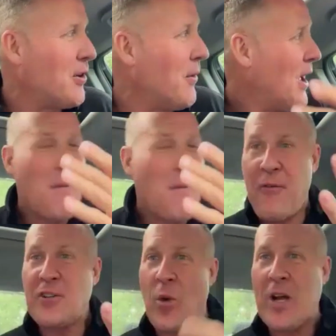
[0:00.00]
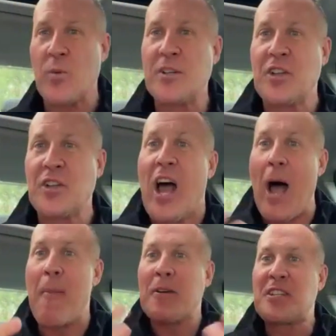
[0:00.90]
So my first question was,
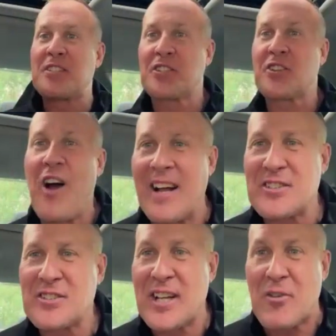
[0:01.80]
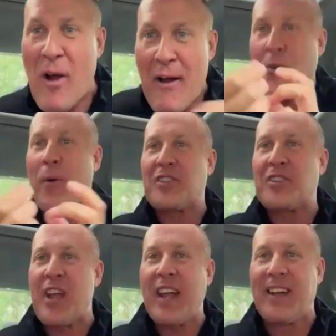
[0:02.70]
how much does this cost? Like, do I have to write
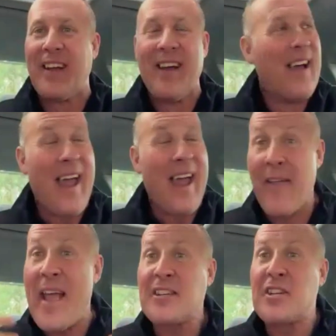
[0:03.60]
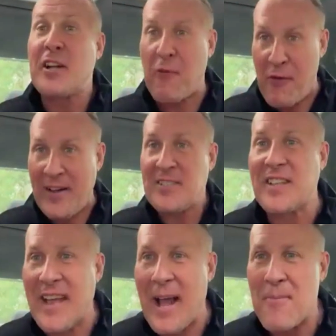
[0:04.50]
a check? And they actually took offense
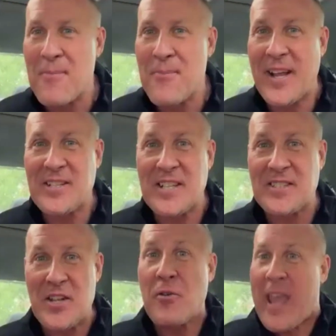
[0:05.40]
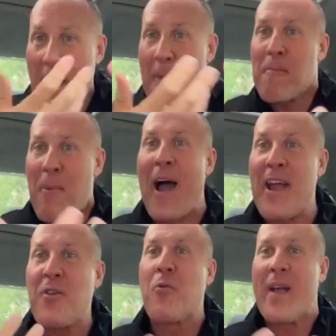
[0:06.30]
to that because you can't
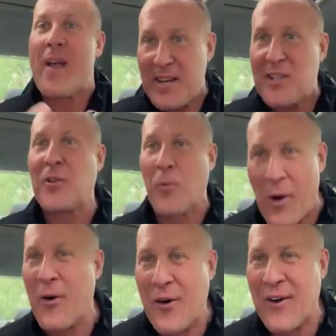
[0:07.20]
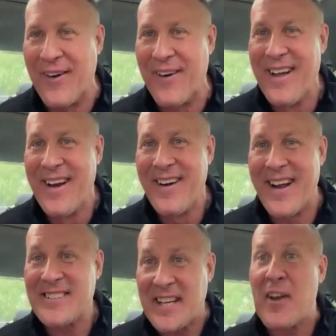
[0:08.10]
buy your way into the order
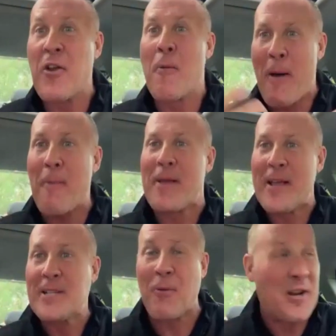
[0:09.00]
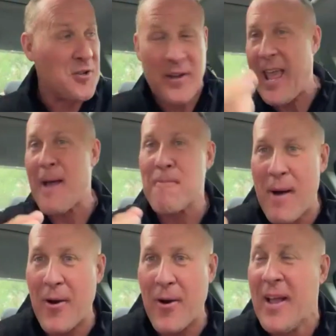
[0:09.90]
right? right? Like a Nobel Peace Prize, you
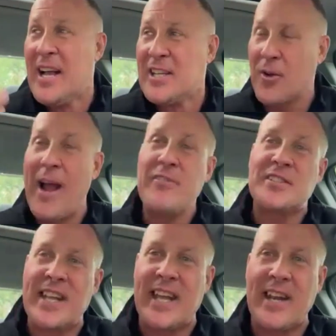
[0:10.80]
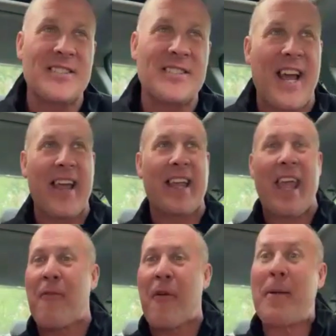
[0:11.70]
can't buy it. So I was thinking, well, it's kind of
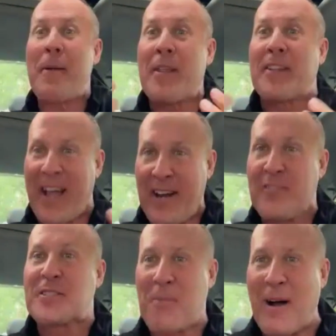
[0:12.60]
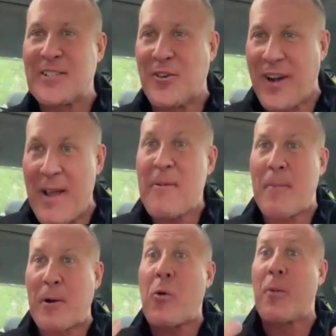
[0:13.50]
like, hey, if I become the title sponsor and I
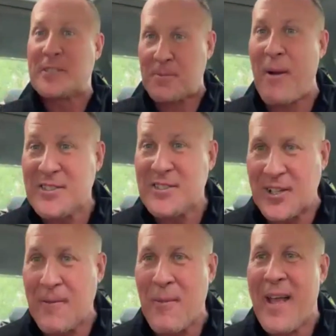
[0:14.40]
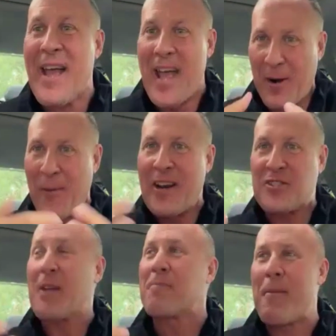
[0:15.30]
become a corporate sponsor and I write
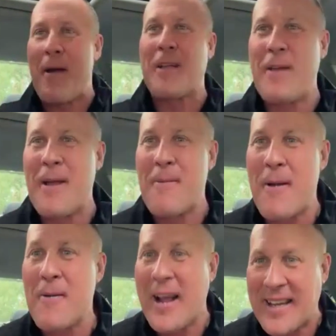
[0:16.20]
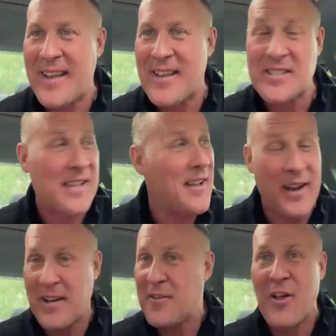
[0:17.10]
a check, maybe I can be, I can get this. And
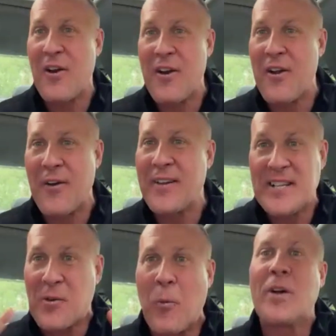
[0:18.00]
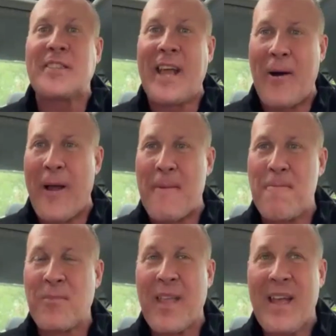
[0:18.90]
they're like, no, no, no, it doesn't work that way.